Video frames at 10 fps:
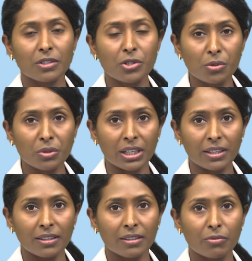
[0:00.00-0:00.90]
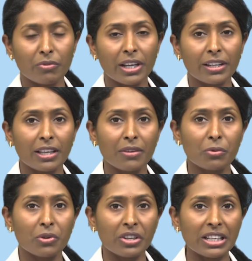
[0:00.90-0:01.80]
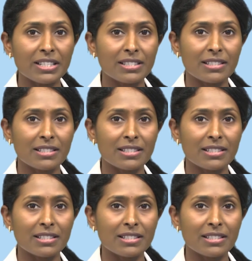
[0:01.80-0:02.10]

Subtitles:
donor where they would release